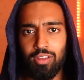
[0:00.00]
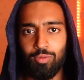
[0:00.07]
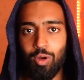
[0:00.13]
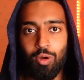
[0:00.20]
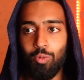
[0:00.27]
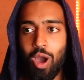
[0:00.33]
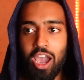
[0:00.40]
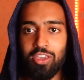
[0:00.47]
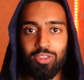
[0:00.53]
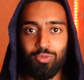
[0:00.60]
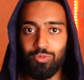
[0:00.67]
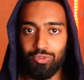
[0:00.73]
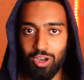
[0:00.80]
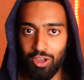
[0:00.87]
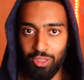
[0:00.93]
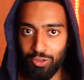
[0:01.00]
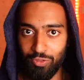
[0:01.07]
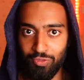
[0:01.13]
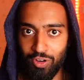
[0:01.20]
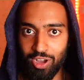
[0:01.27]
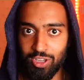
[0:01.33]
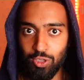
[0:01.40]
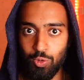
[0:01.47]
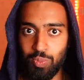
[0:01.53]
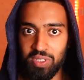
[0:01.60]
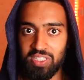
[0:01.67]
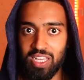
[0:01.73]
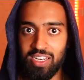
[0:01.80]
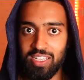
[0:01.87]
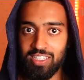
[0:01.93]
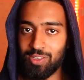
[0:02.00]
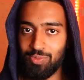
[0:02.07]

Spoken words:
Why the fuck are you pretending